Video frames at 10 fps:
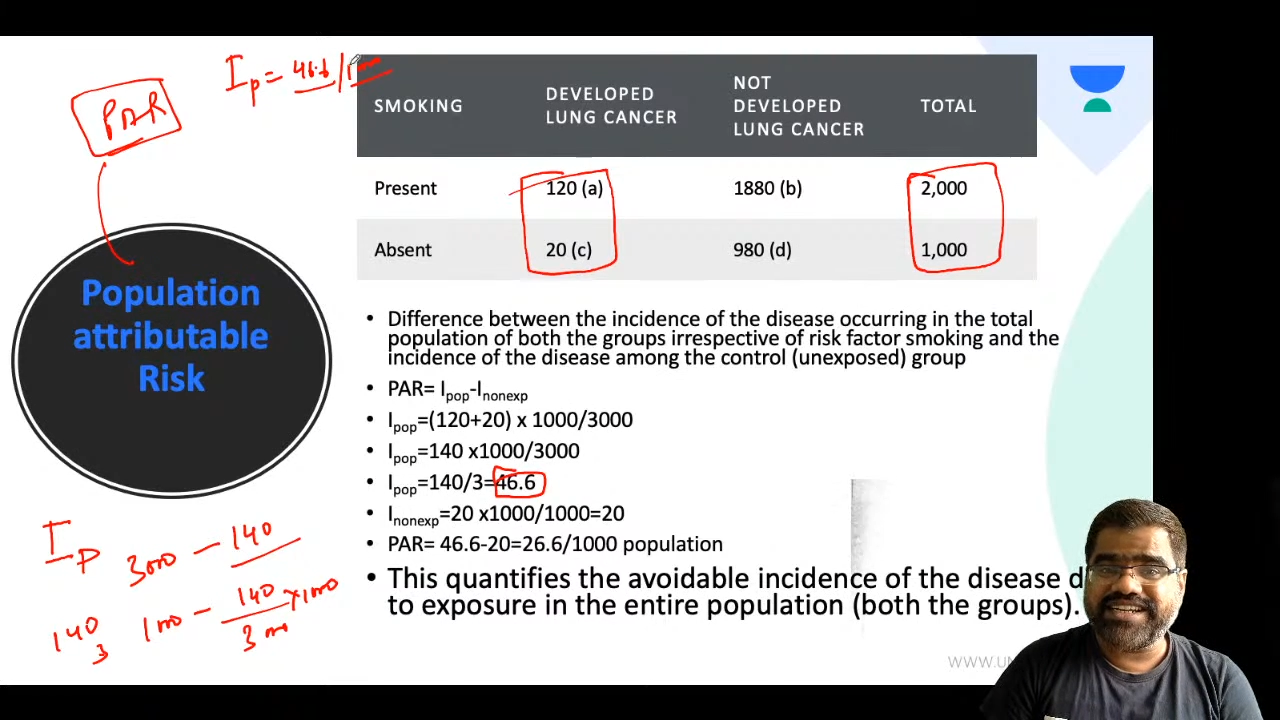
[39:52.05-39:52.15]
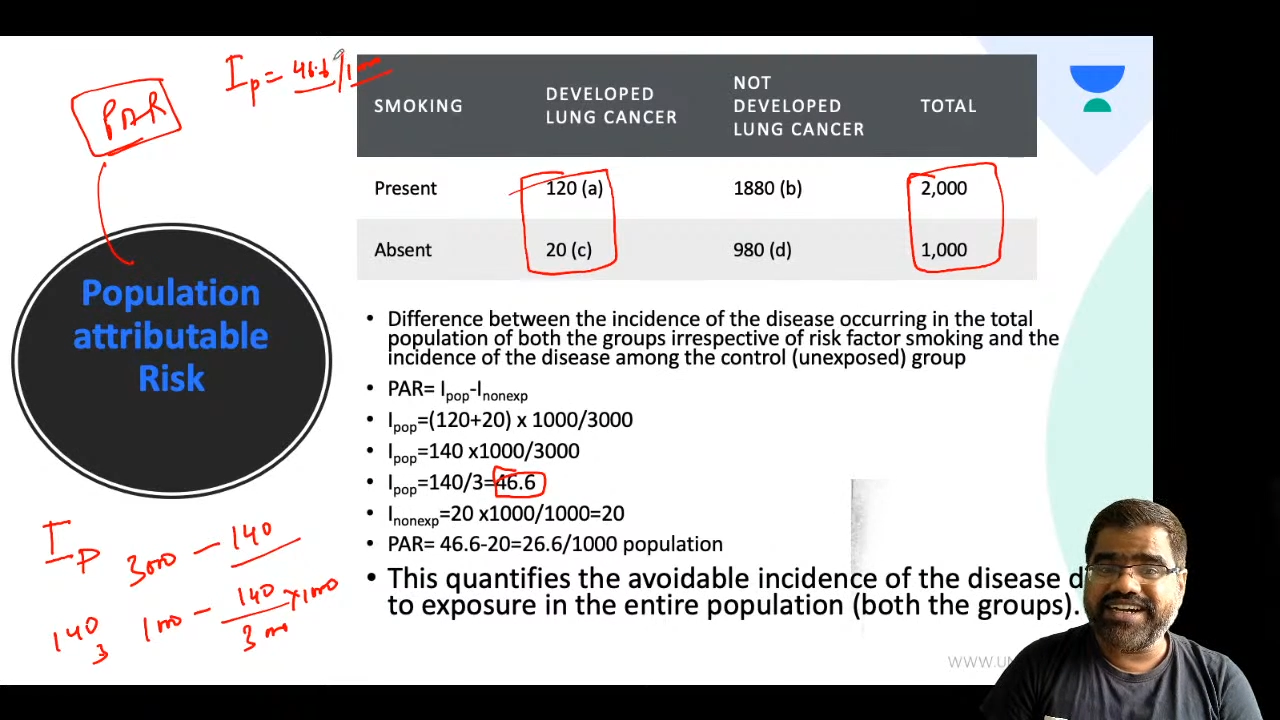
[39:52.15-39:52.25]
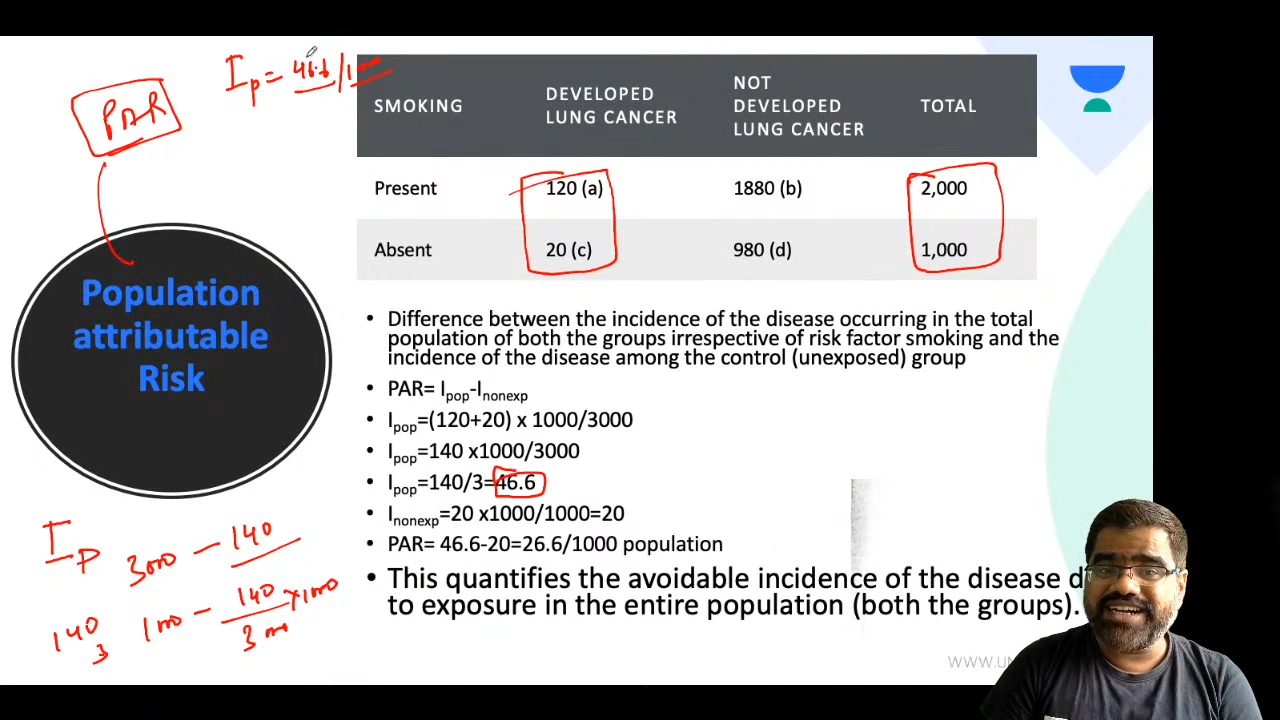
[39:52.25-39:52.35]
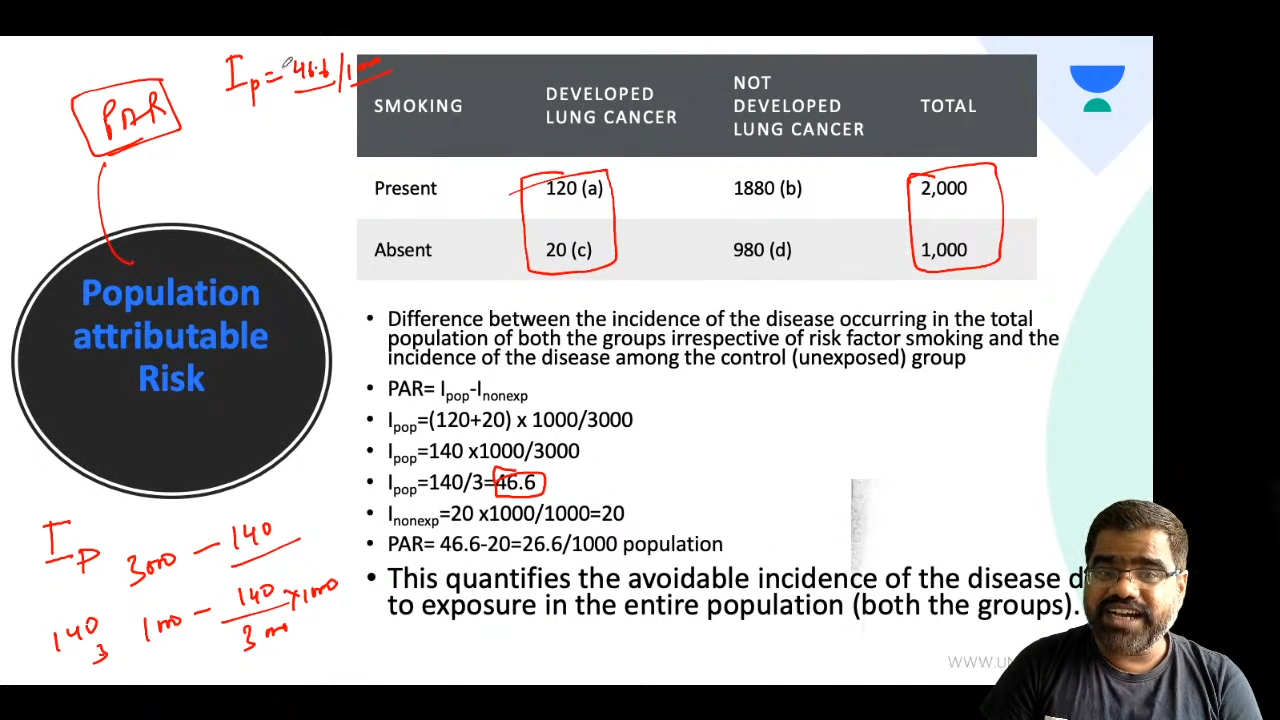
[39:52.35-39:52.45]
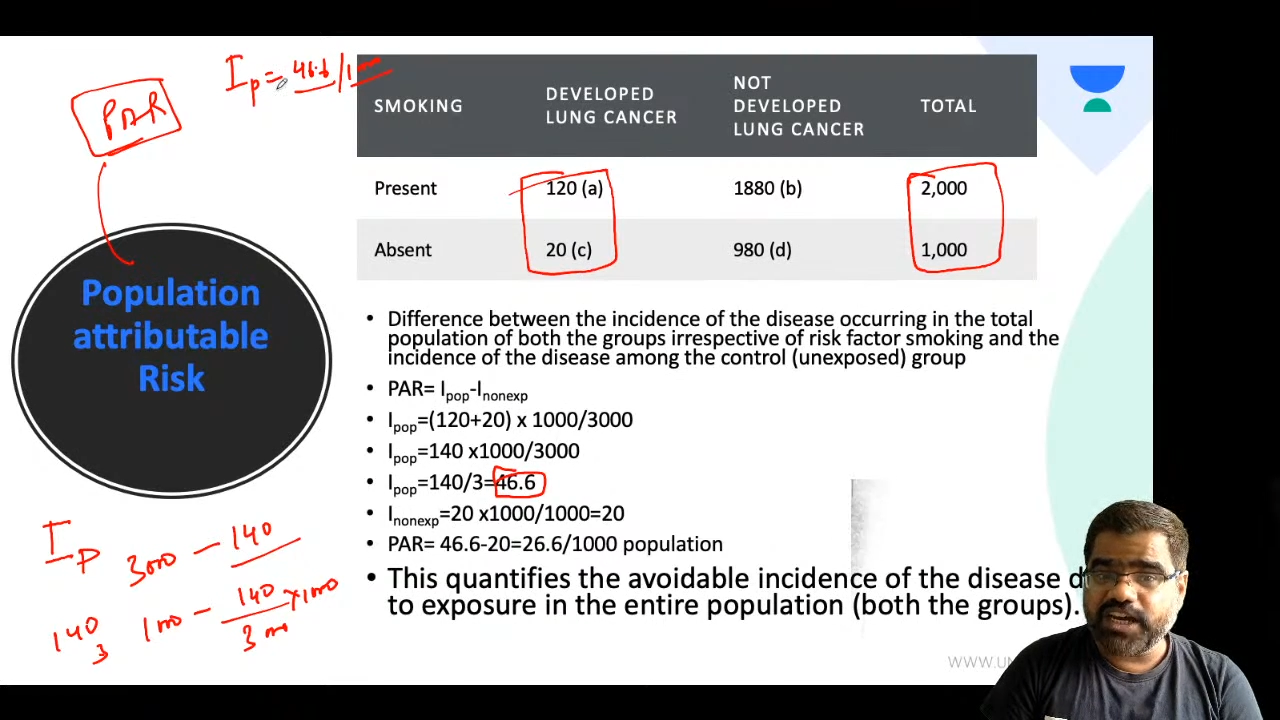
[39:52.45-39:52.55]
the
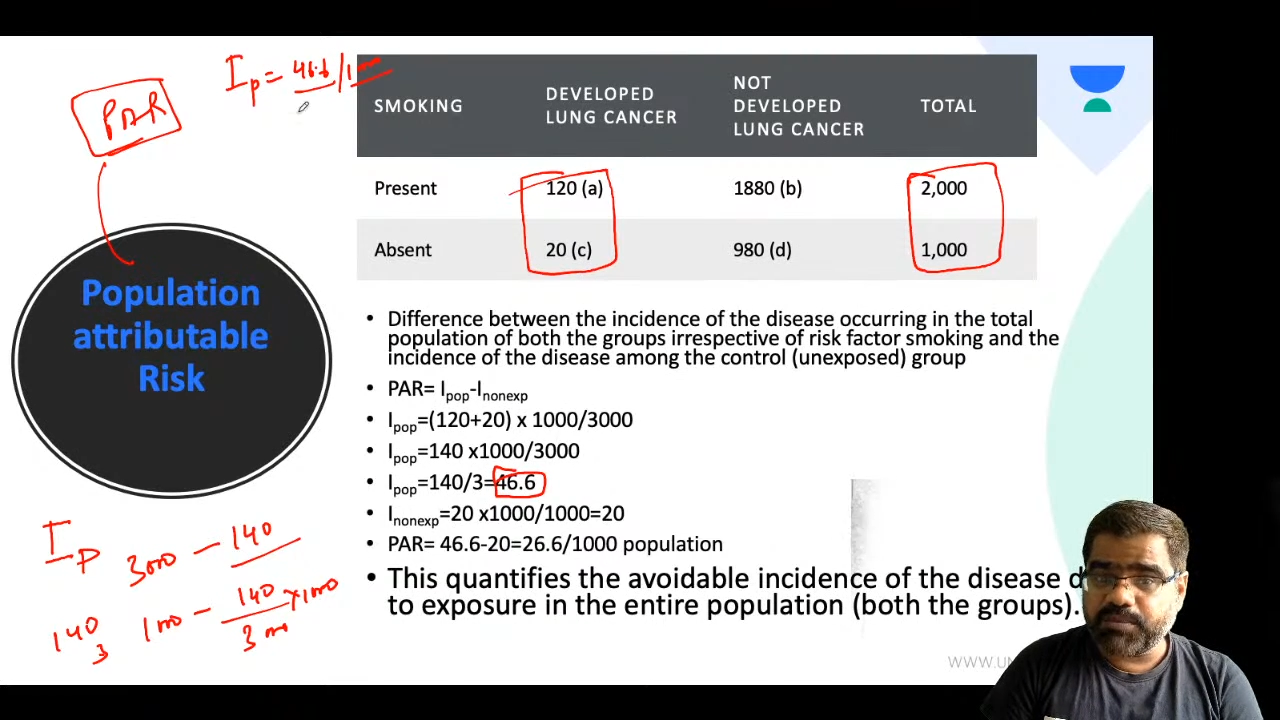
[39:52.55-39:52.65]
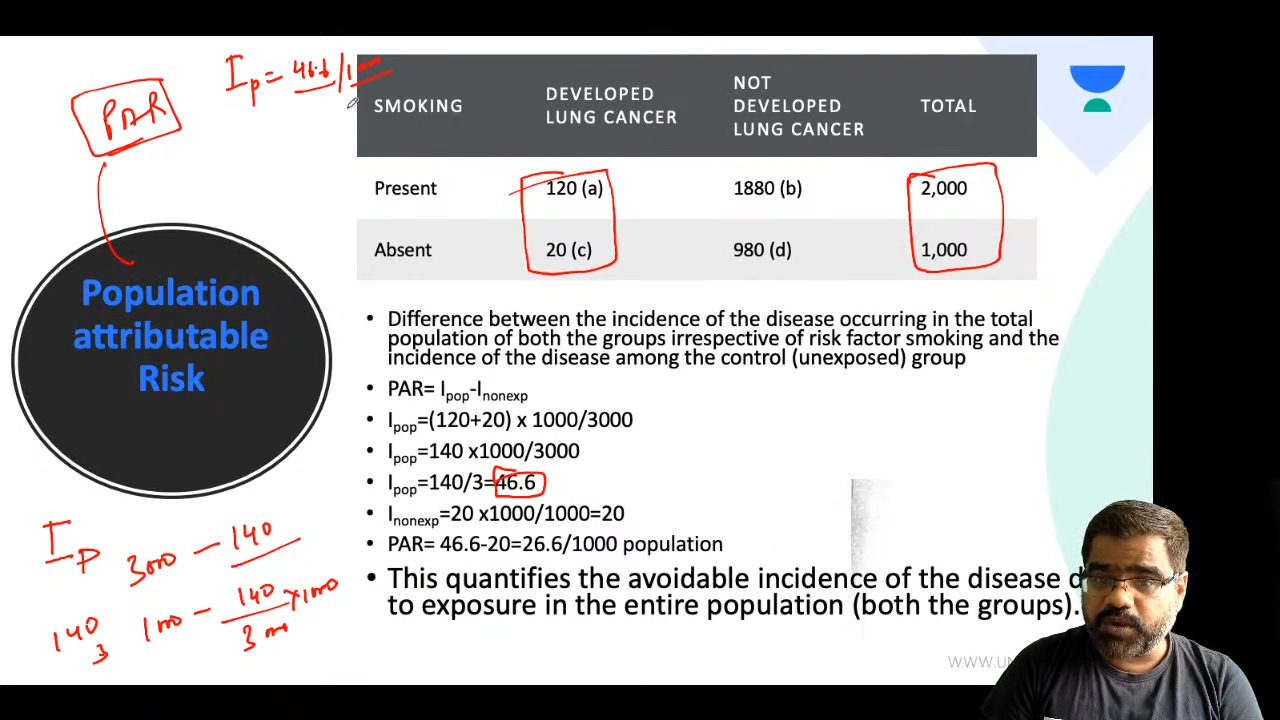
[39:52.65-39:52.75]
entire